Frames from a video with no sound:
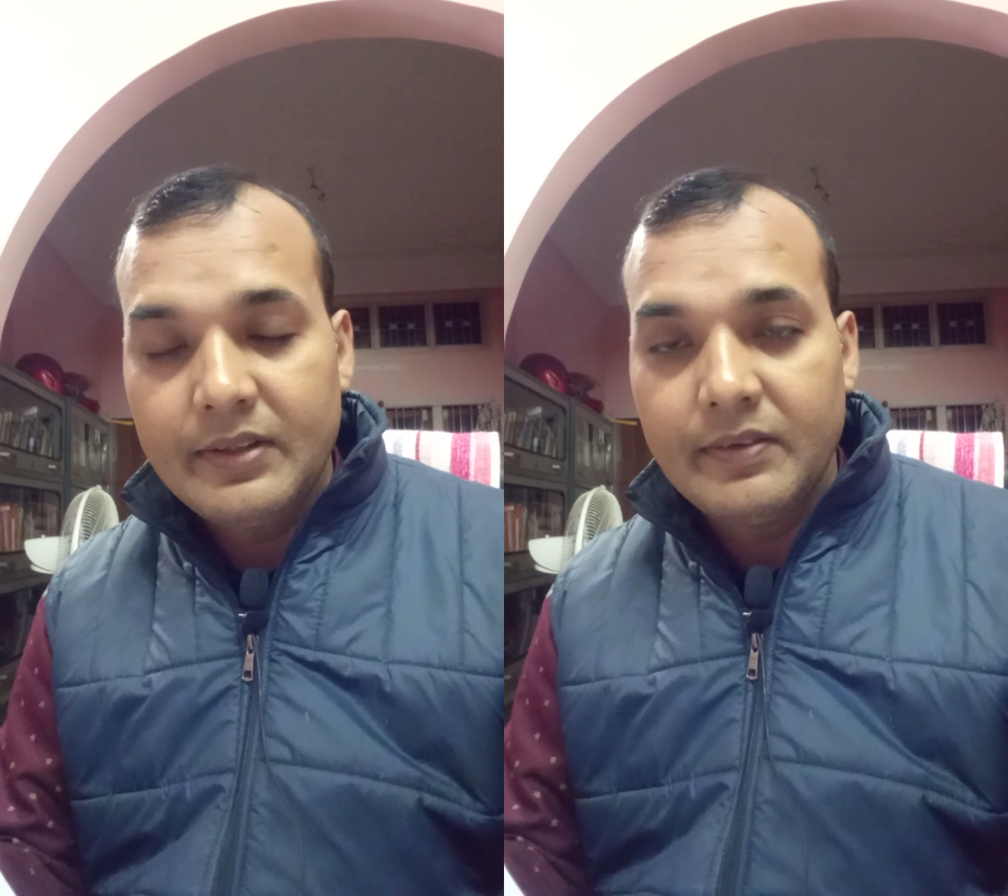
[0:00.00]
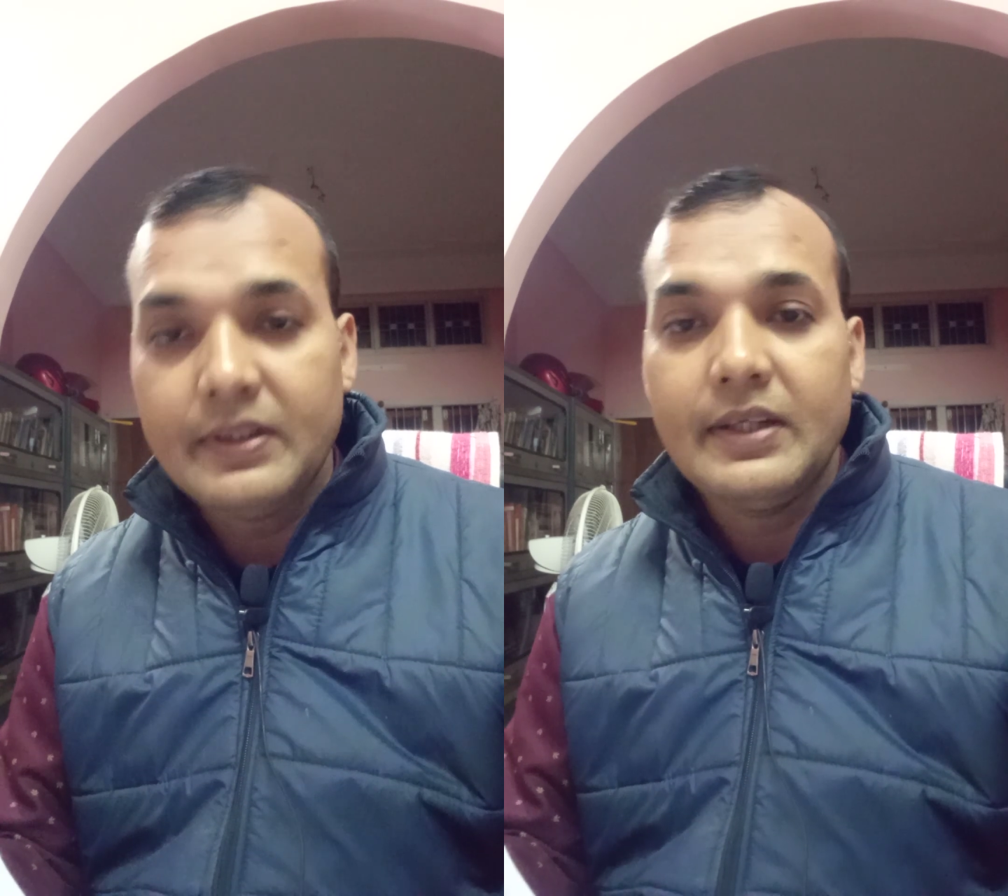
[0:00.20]

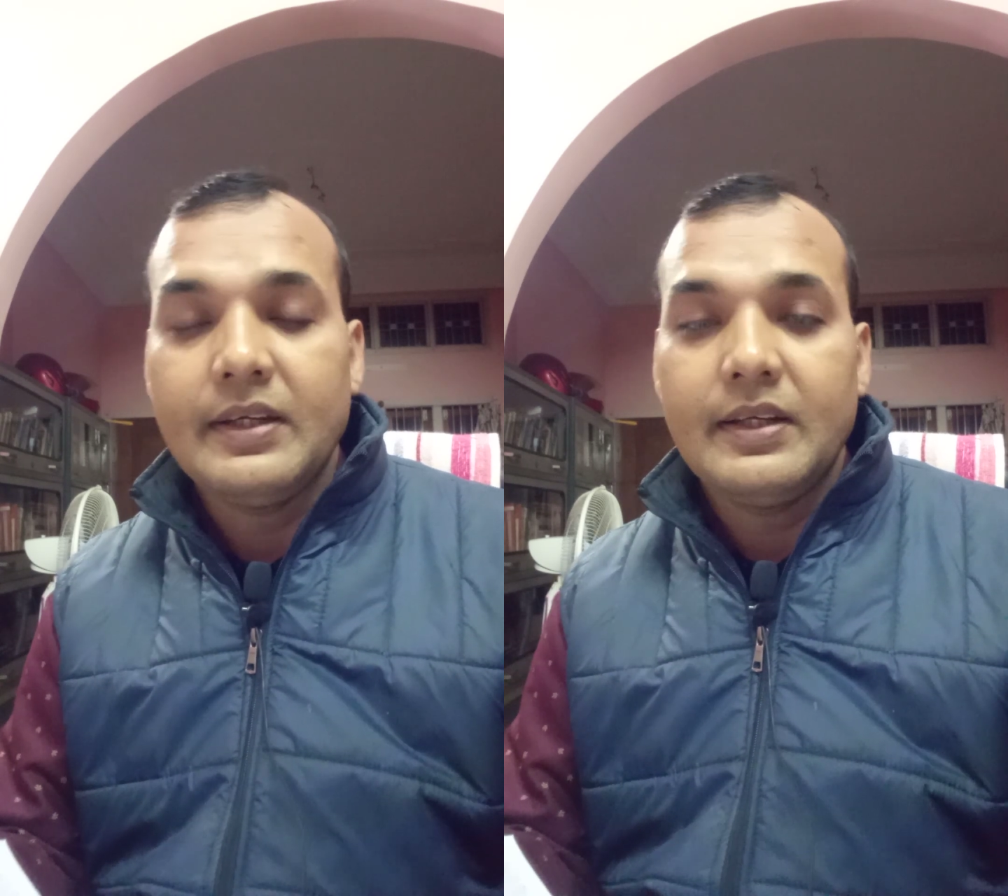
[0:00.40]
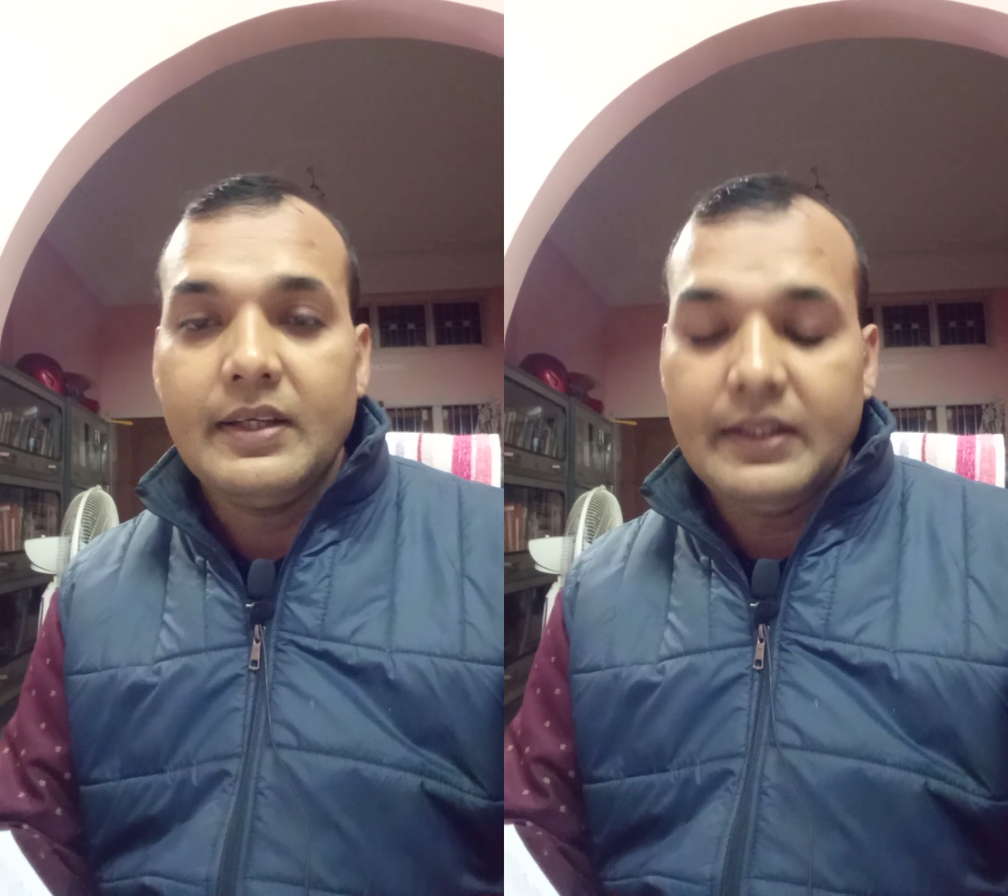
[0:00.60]
Okay,
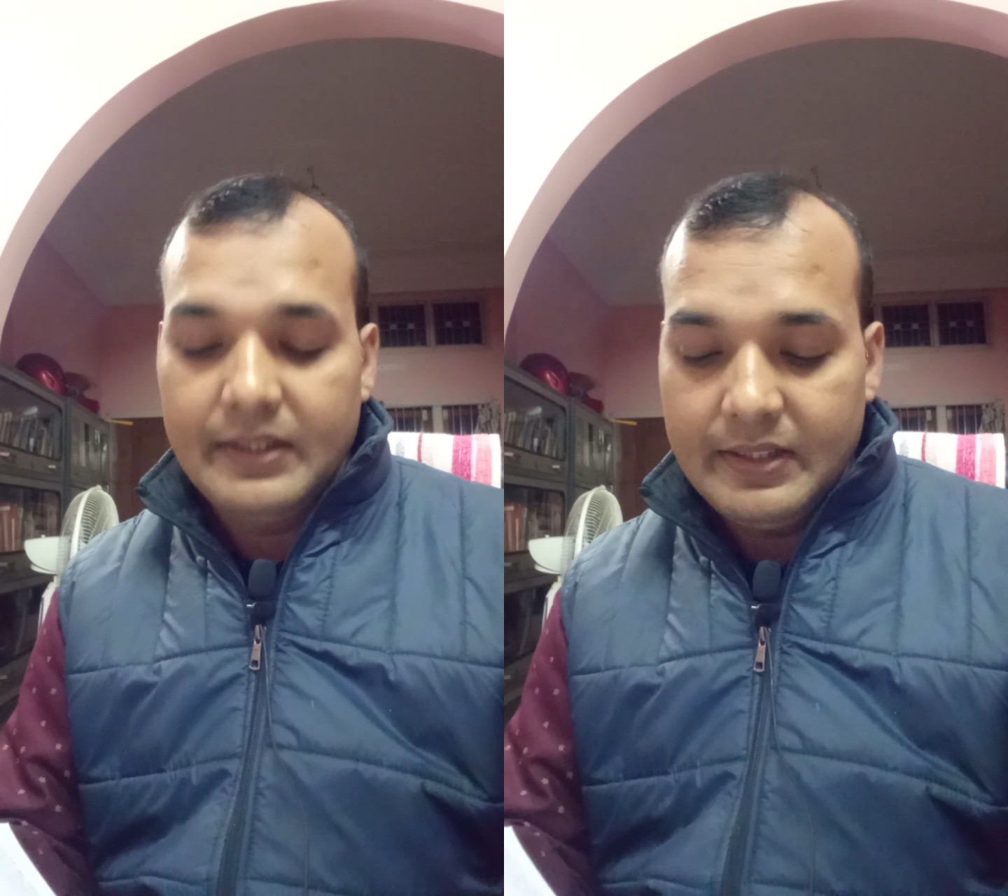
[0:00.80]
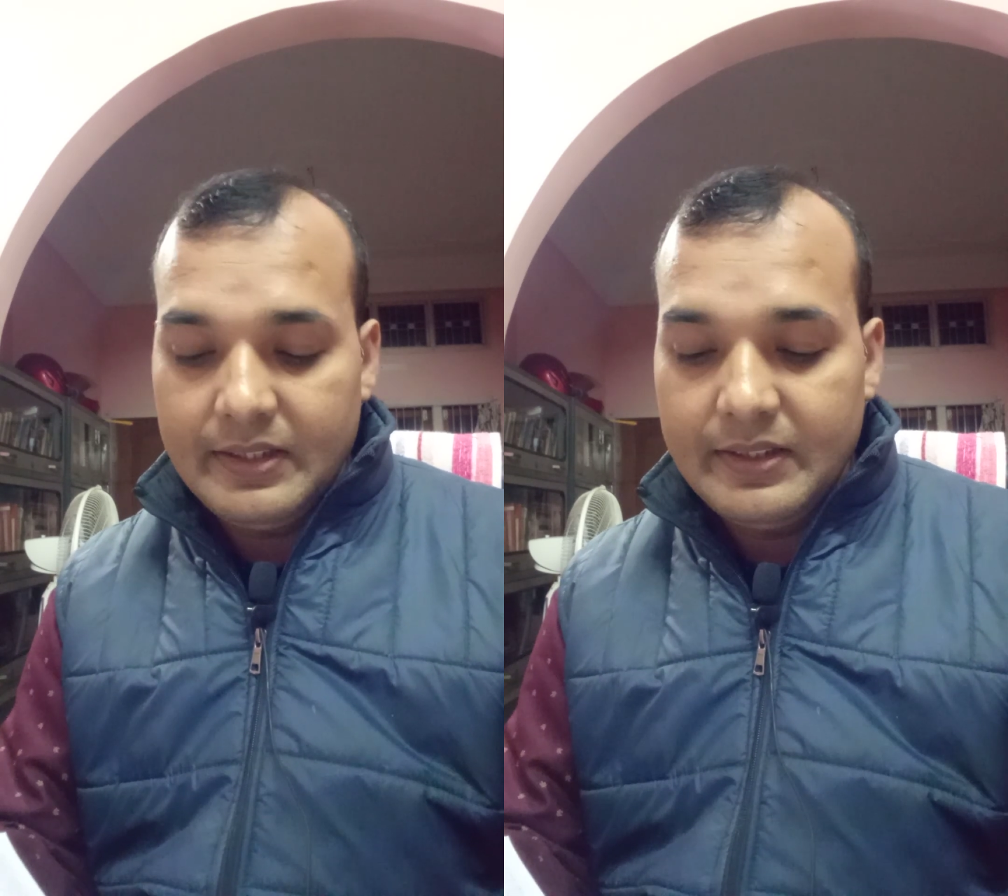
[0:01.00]
lang,
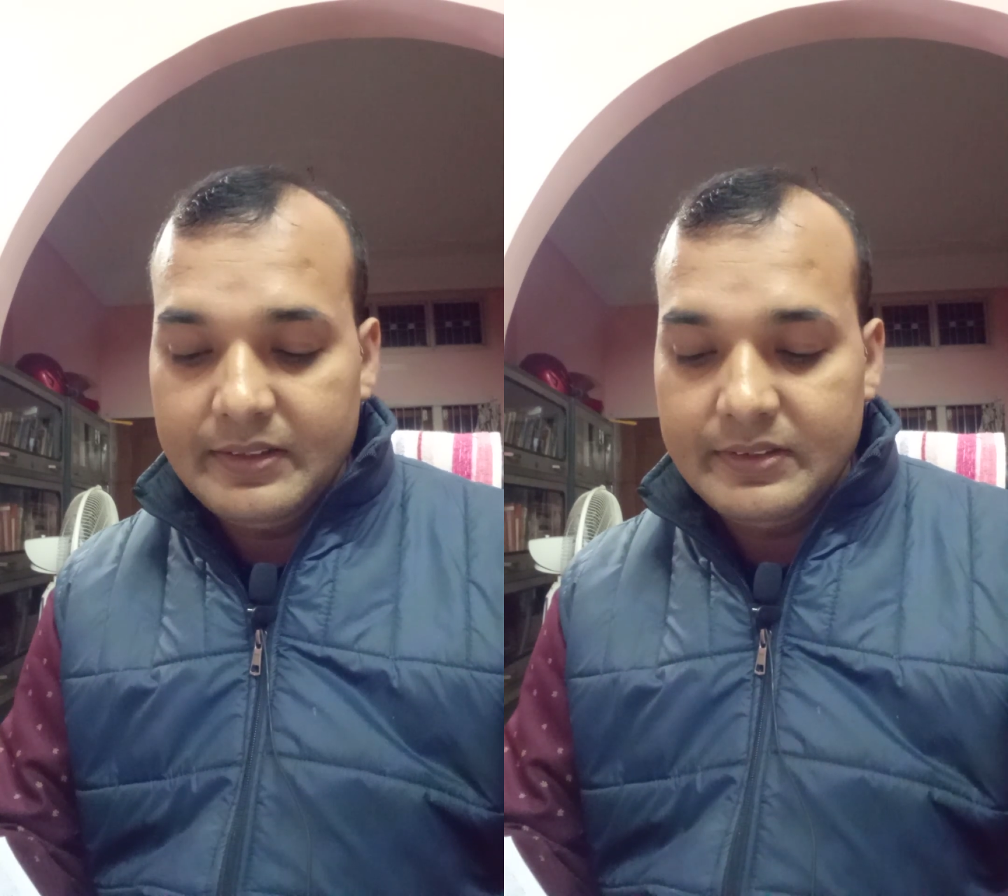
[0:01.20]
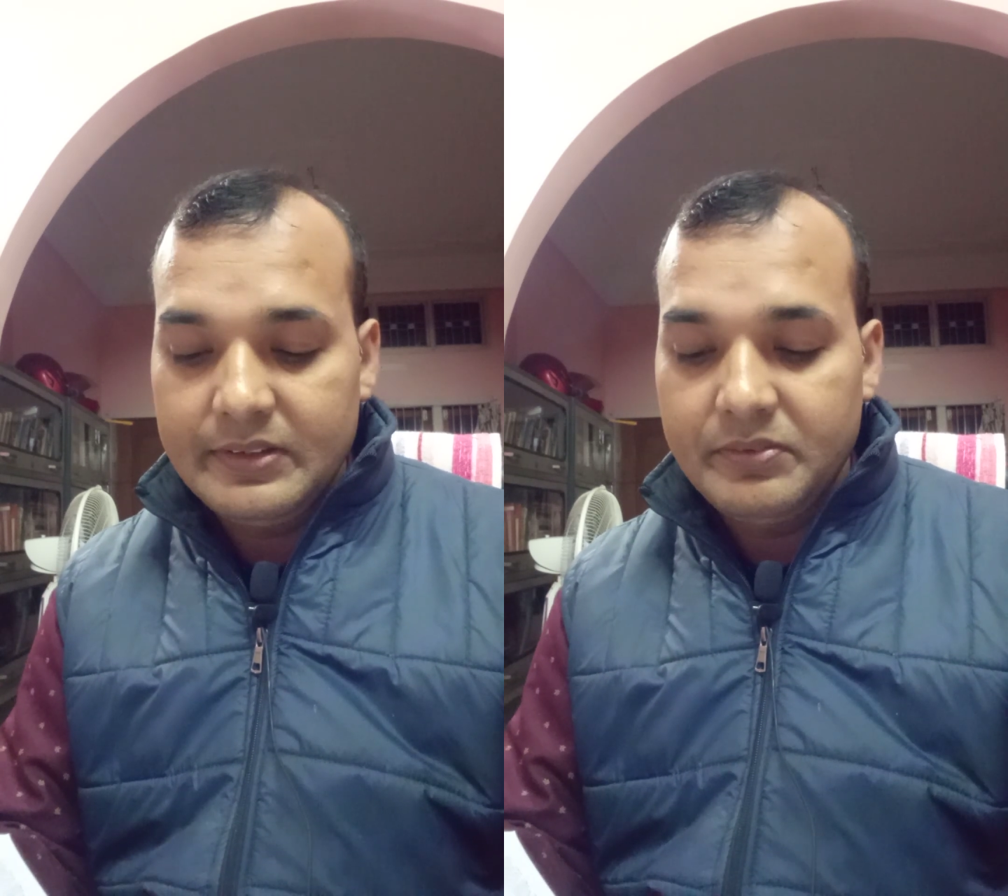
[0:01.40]

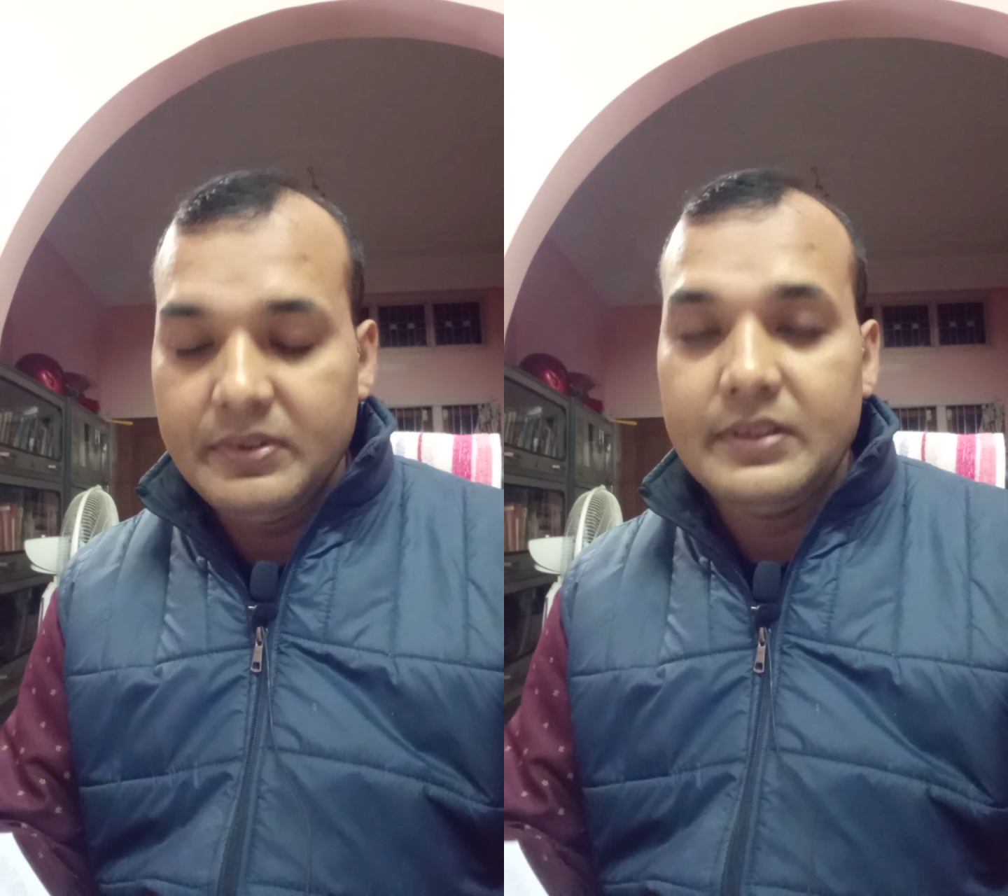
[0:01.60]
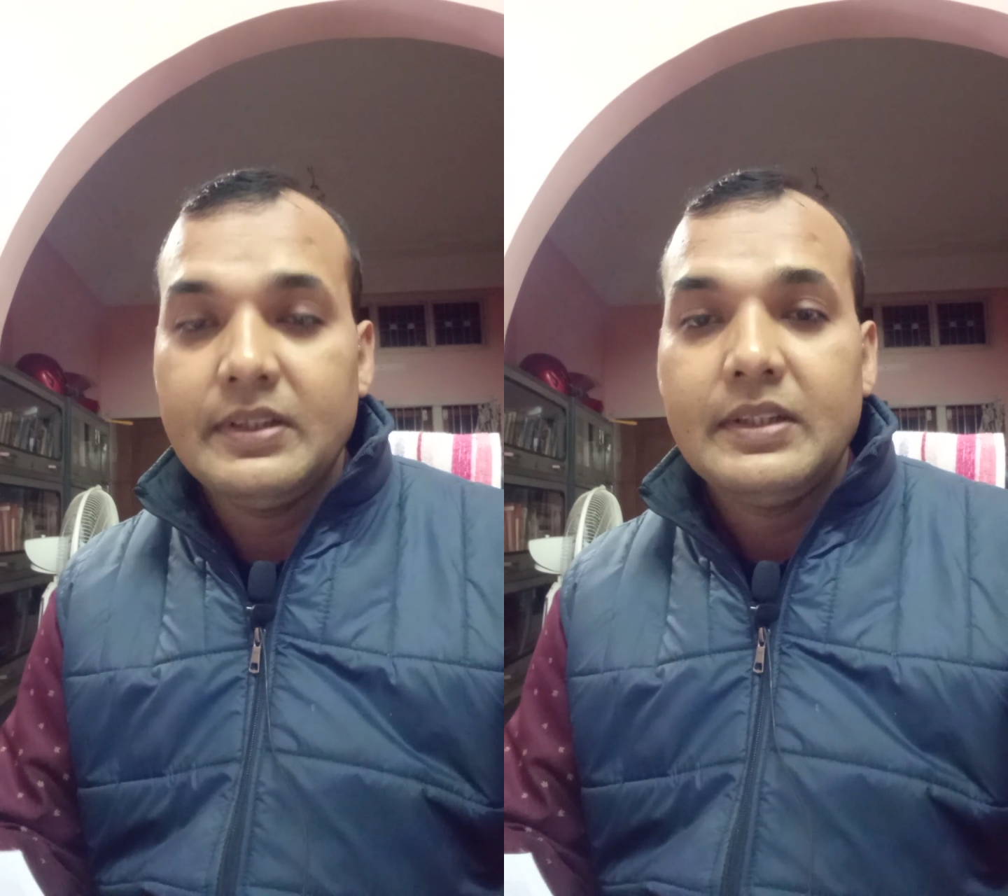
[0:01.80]
L-A-N-G-V.